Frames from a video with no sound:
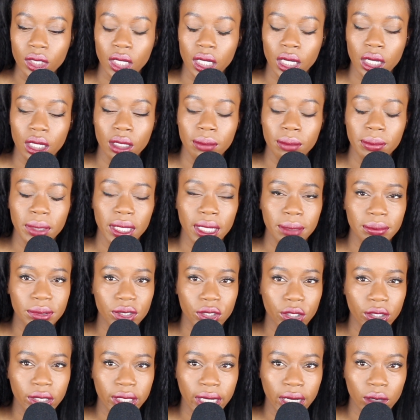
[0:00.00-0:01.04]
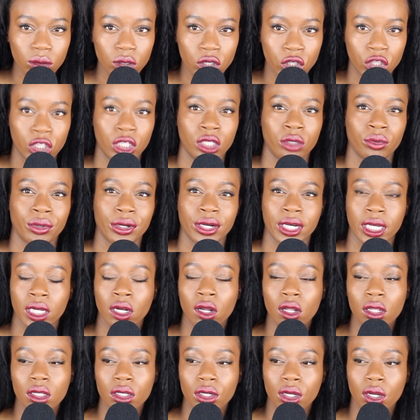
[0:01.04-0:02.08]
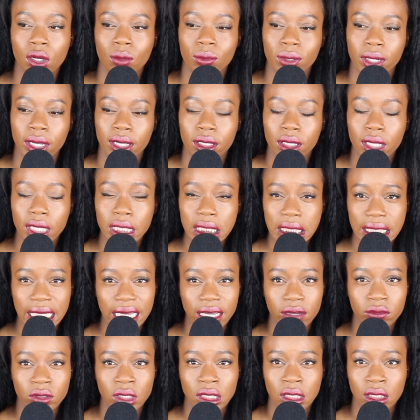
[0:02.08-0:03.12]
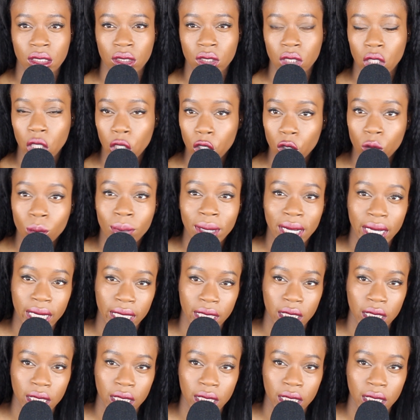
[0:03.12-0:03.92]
And I'm starting out with January. And all in all, what I'd like to have is a low buy